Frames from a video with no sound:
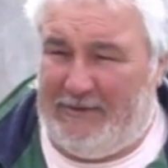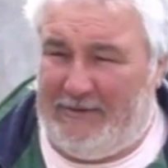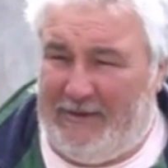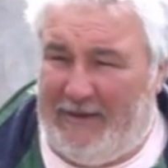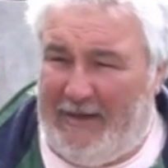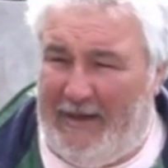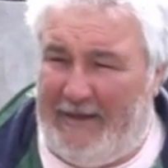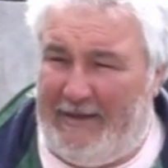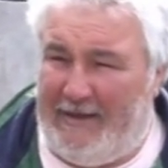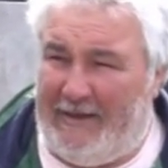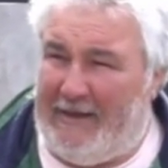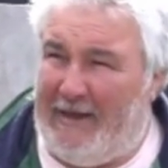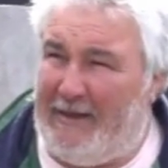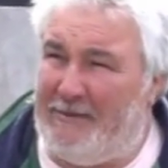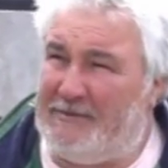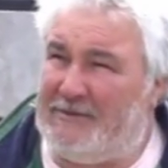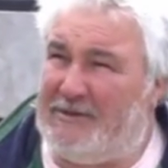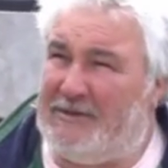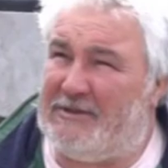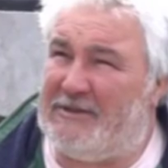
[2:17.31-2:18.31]
The lady
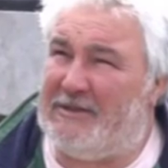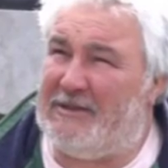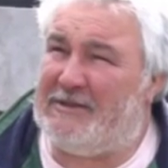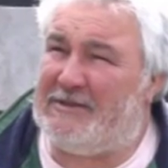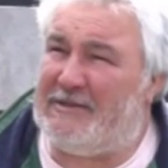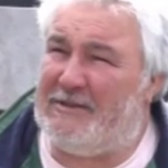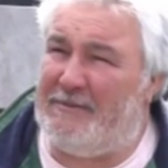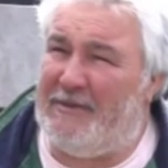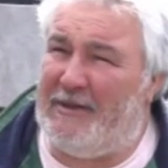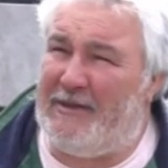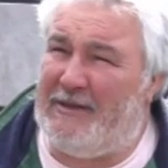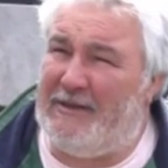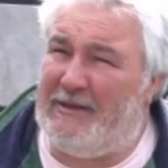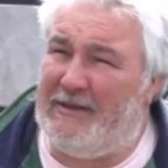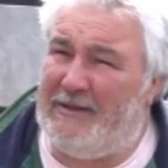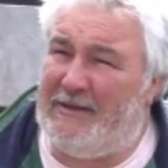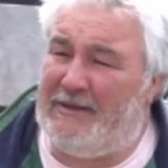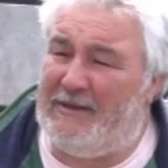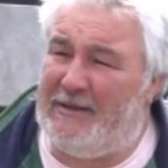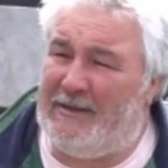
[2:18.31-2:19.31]
comes and says to me,
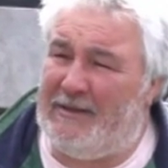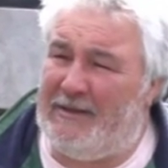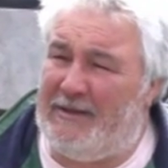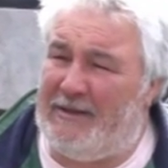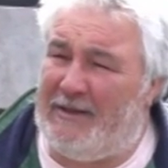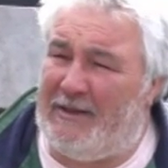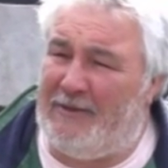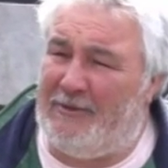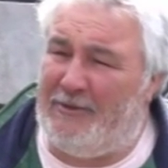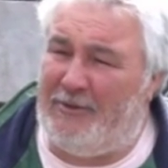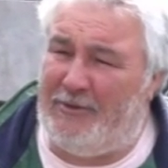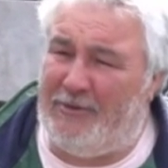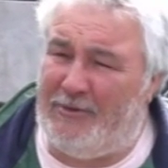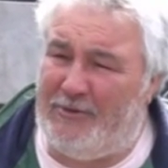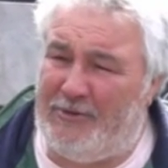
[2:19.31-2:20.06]
you know,